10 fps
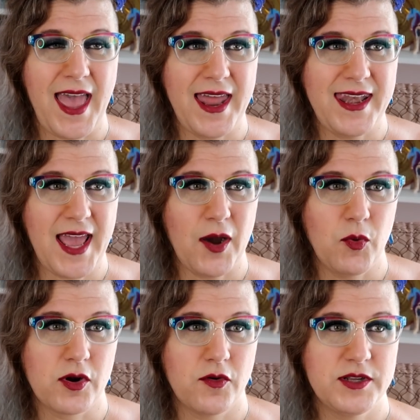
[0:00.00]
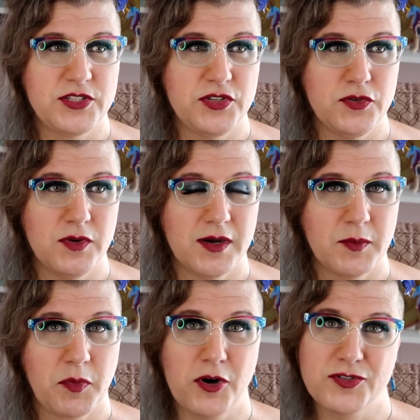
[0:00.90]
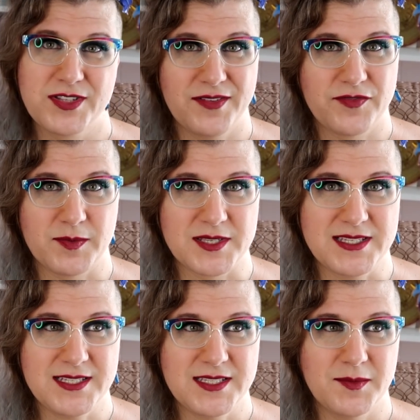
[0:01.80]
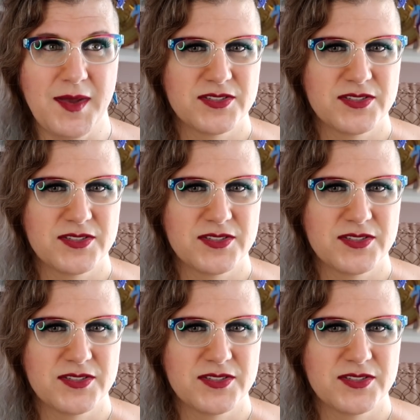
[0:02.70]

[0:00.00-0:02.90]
and now we're going to purge them from the system.